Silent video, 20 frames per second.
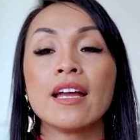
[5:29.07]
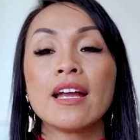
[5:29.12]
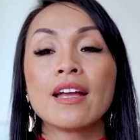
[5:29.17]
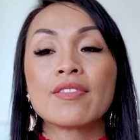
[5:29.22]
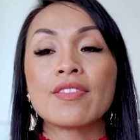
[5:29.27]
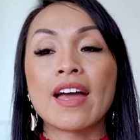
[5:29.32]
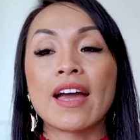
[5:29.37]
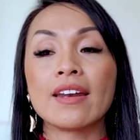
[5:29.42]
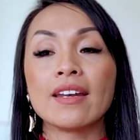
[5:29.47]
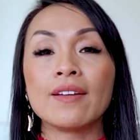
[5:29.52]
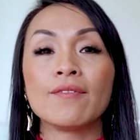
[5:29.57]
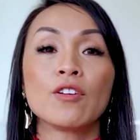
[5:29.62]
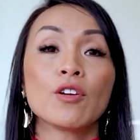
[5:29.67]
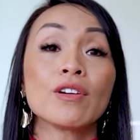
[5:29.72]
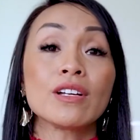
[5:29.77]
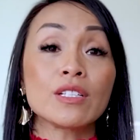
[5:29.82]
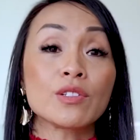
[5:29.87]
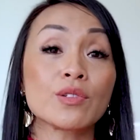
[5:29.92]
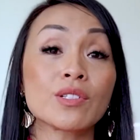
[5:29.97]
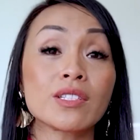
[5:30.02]
that if
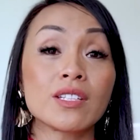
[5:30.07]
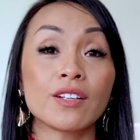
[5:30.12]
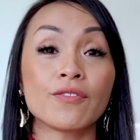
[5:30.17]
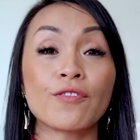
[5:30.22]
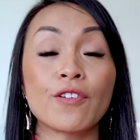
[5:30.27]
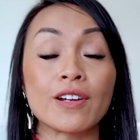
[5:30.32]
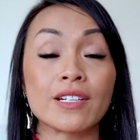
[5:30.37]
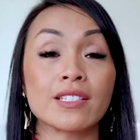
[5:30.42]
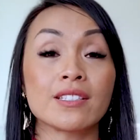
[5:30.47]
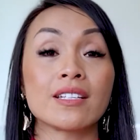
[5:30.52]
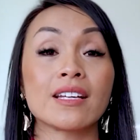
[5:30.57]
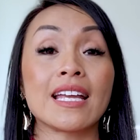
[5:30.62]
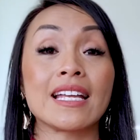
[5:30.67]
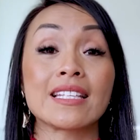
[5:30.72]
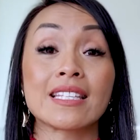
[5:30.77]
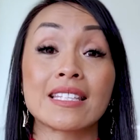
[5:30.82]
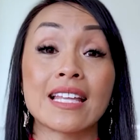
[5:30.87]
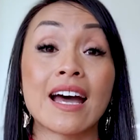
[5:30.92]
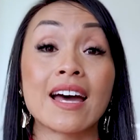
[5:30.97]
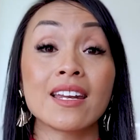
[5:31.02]
you're interested for us to
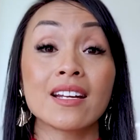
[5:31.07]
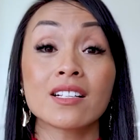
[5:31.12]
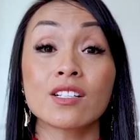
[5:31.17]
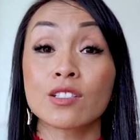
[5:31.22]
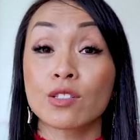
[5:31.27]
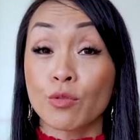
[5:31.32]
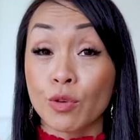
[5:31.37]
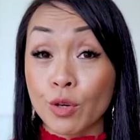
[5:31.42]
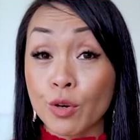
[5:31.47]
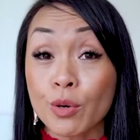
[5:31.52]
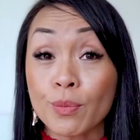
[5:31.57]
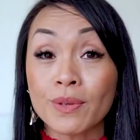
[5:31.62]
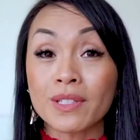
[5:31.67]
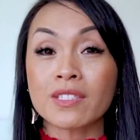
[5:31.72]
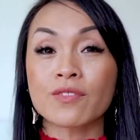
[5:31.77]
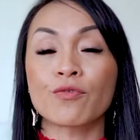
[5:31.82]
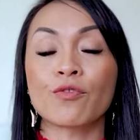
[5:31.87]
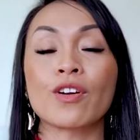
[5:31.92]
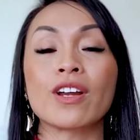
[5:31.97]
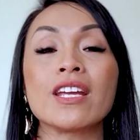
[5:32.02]
get started, because the
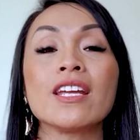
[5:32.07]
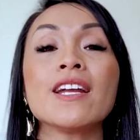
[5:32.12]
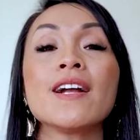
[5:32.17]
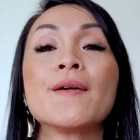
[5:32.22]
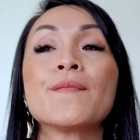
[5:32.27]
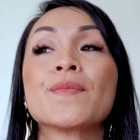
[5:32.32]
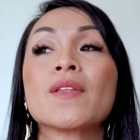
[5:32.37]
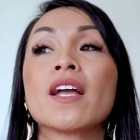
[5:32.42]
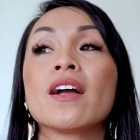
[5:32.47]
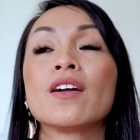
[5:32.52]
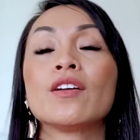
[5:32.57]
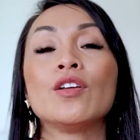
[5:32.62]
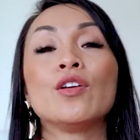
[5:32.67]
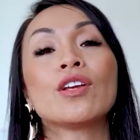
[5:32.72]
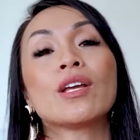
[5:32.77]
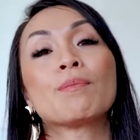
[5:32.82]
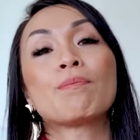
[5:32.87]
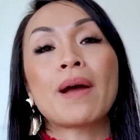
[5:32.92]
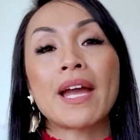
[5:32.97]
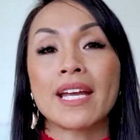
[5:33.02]
recruitment's free,
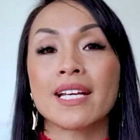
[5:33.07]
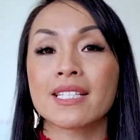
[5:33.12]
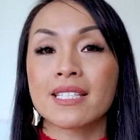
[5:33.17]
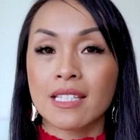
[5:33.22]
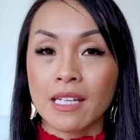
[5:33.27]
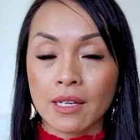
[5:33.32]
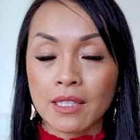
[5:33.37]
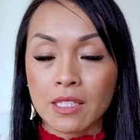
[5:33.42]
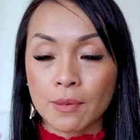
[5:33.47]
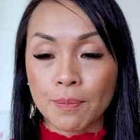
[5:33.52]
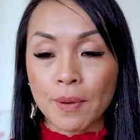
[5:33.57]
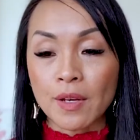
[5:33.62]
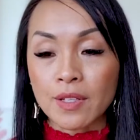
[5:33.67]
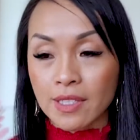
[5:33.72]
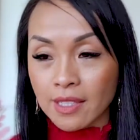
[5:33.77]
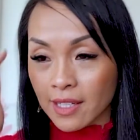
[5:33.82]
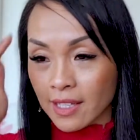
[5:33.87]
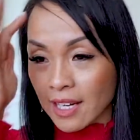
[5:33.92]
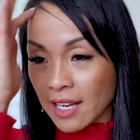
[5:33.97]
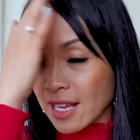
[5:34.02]
you can pay us the
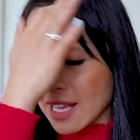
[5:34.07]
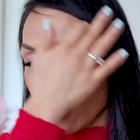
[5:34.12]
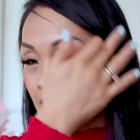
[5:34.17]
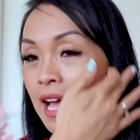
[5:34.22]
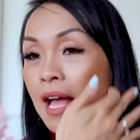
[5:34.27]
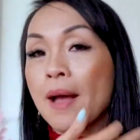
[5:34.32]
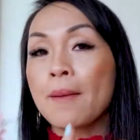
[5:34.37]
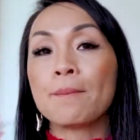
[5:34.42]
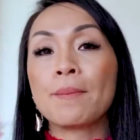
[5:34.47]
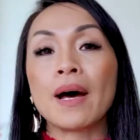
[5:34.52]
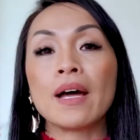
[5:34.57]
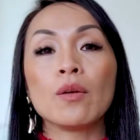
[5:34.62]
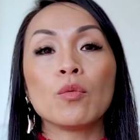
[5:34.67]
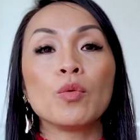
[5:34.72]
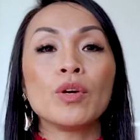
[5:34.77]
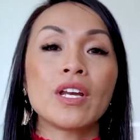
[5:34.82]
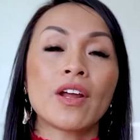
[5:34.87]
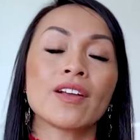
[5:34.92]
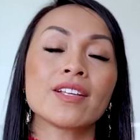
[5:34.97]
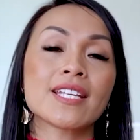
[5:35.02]
deposit.
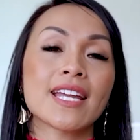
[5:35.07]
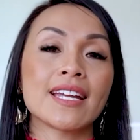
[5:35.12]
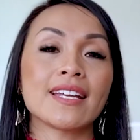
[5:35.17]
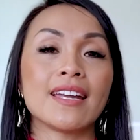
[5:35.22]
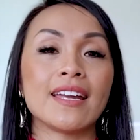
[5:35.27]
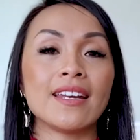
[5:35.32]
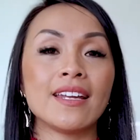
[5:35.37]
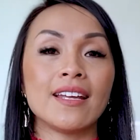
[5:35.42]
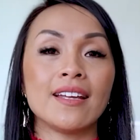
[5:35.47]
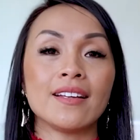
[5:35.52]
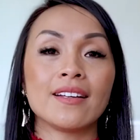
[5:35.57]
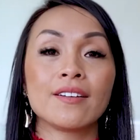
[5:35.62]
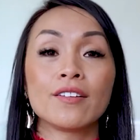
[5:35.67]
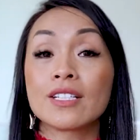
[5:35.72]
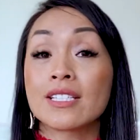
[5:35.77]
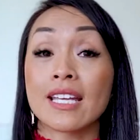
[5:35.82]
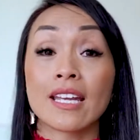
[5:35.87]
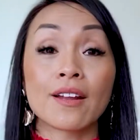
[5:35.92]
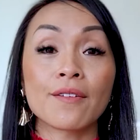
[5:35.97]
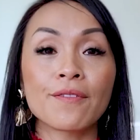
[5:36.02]
But we don't take
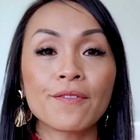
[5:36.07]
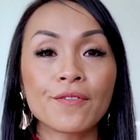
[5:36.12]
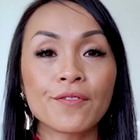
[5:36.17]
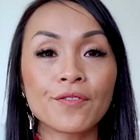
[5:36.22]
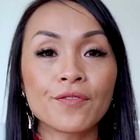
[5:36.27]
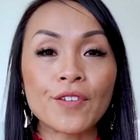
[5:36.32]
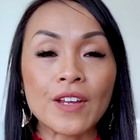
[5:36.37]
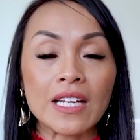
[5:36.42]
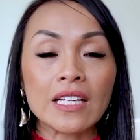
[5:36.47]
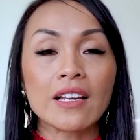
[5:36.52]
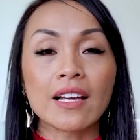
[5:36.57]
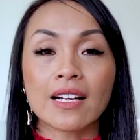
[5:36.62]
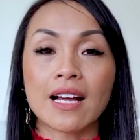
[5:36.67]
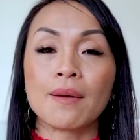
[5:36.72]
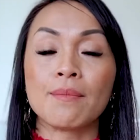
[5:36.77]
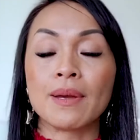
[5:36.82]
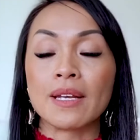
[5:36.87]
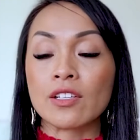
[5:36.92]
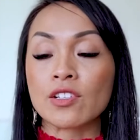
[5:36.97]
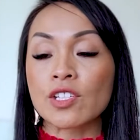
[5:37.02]
any setup fee like
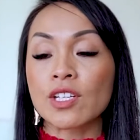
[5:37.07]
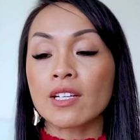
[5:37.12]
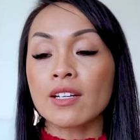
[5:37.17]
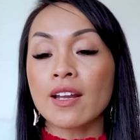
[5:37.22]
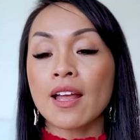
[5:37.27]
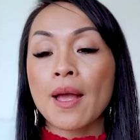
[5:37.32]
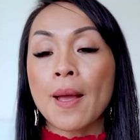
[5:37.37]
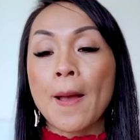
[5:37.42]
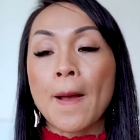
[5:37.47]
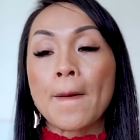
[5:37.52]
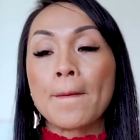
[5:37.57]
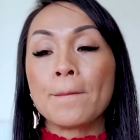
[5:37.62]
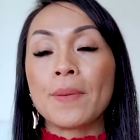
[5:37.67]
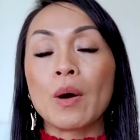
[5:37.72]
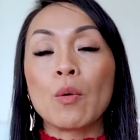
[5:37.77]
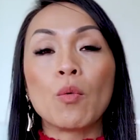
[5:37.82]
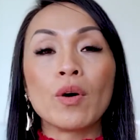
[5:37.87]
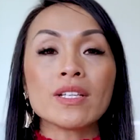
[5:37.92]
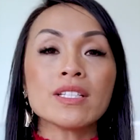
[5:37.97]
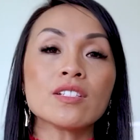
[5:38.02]
I mentioned.
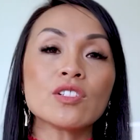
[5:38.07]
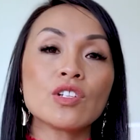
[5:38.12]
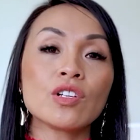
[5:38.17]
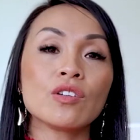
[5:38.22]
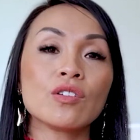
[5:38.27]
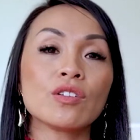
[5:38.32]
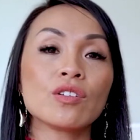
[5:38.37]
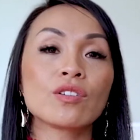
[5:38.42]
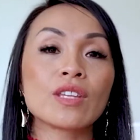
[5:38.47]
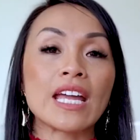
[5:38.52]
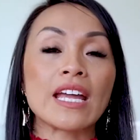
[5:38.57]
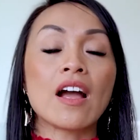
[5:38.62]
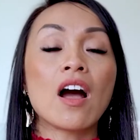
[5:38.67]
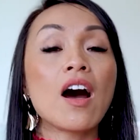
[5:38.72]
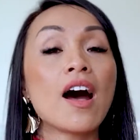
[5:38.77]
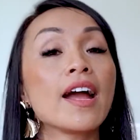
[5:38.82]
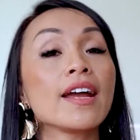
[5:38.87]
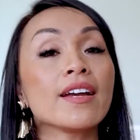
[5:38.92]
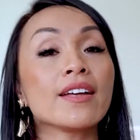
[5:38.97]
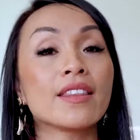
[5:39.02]
But once they
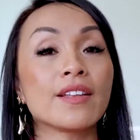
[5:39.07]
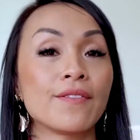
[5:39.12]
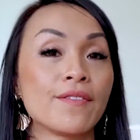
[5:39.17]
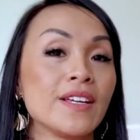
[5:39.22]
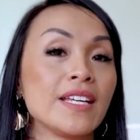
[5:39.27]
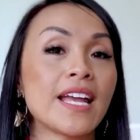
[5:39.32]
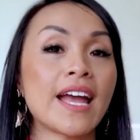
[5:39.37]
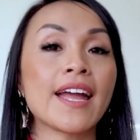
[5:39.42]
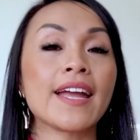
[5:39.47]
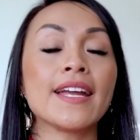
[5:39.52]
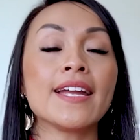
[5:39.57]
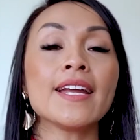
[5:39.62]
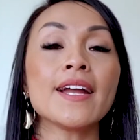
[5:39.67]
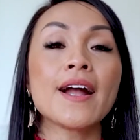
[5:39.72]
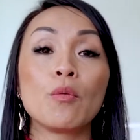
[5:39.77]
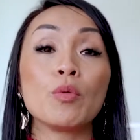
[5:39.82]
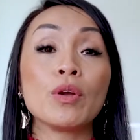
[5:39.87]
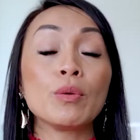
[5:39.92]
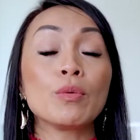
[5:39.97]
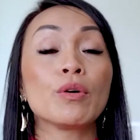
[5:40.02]
hire the
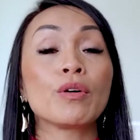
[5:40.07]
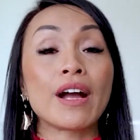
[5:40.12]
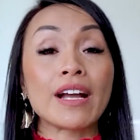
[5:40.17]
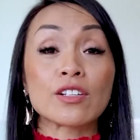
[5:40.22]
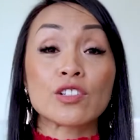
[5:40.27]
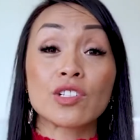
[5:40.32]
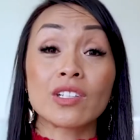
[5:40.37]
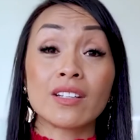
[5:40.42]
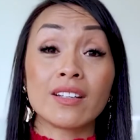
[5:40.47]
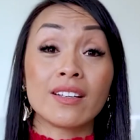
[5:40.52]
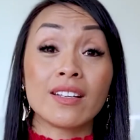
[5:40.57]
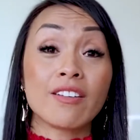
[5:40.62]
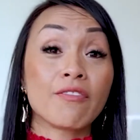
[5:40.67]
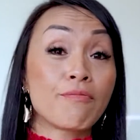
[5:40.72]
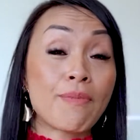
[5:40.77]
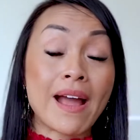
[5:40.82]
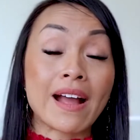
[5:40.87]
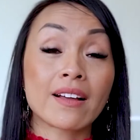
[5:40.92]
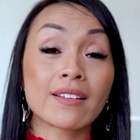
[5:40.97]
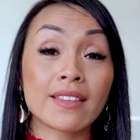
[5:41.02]
VA, we will actually
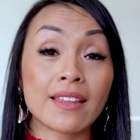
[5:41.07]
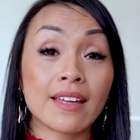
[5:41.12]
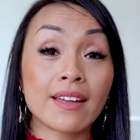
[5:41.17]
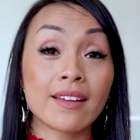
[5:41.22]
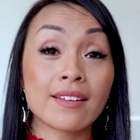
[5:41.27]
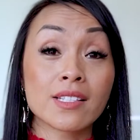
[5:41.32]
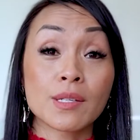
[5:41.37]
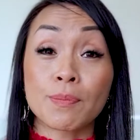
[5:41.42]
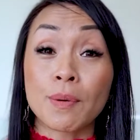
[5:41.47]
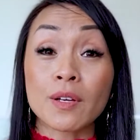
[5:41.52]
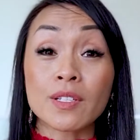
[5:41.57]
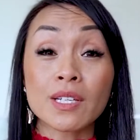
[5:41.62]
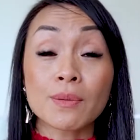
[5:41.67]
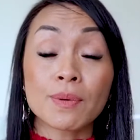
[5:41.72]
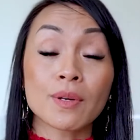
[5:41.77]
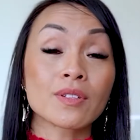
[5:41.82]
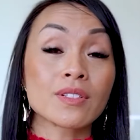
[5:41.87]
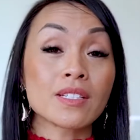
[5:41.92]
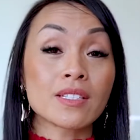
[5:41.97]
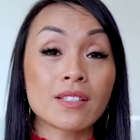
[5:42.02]
give back their deposit
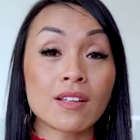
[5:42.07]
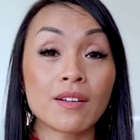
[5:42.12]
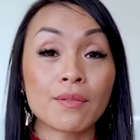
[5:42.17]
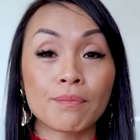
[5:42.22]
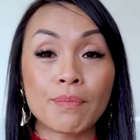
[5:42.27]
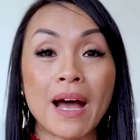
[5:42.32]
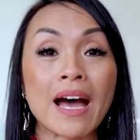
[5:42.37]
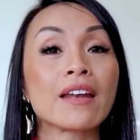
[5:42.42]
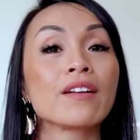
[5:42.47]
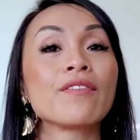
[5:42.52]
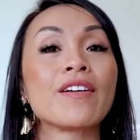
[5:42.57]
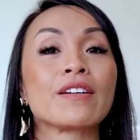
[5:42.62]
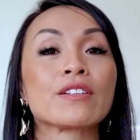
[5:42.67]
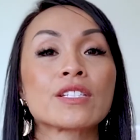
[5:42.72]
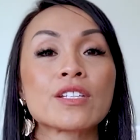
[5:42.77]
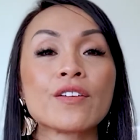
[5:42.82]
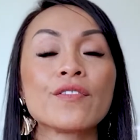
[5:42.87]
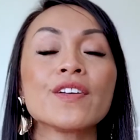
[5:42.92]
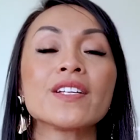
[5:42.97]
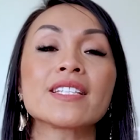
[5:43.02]
because it's not part of our
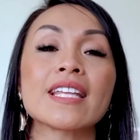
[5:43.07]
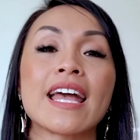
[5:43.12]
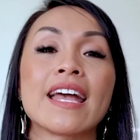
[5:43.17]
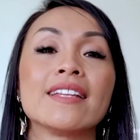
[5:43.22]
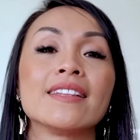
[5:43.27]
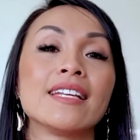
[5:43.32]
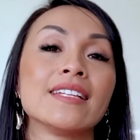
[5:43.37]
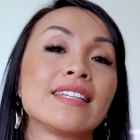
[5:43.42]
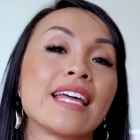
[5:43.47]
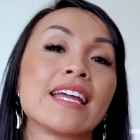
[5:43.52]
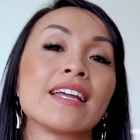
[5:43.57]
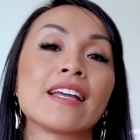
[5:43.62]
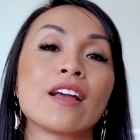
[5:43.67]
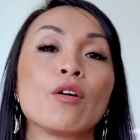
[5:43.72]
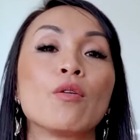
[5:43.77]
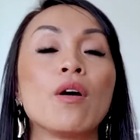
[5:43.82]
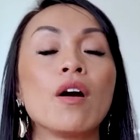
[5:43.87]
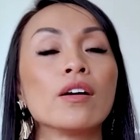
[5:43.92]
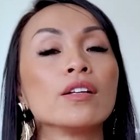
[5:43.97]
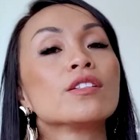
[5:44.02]
service, and then they
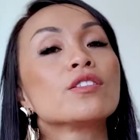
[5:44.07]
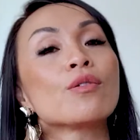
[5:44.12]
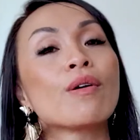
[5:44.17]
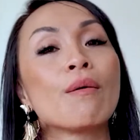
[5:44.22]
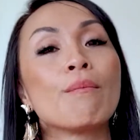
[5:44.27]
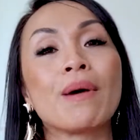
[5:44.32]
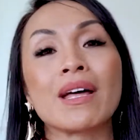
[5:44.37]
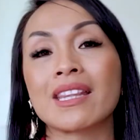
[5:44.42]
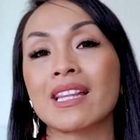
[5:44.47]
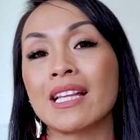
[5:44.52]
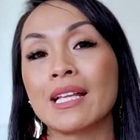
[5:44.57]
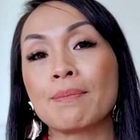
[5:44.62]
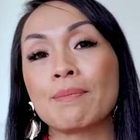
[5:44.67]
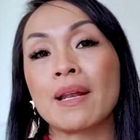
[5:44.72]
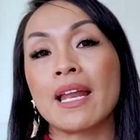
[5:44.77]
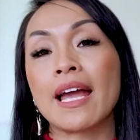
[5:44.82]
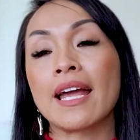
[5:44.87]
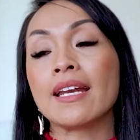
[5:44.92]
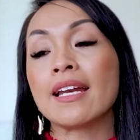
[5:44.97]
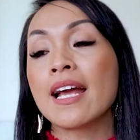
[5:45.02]
go on to a monthly
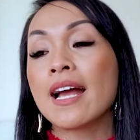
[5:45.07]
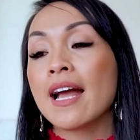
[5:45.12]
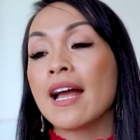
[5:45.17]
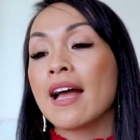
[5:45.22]
plan.